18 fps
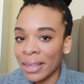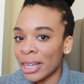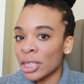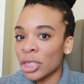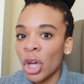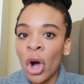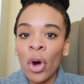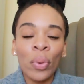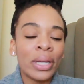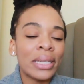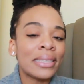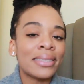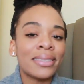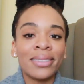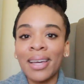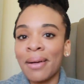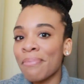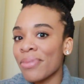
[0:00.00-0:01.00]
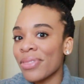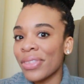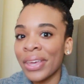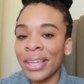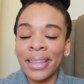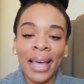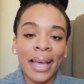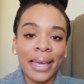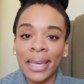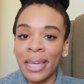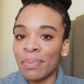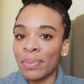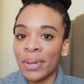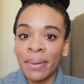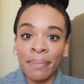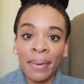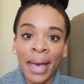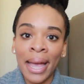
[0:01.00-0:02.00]
There's always something that can
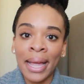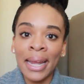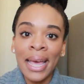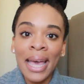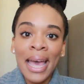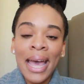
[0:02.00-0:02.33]
be made.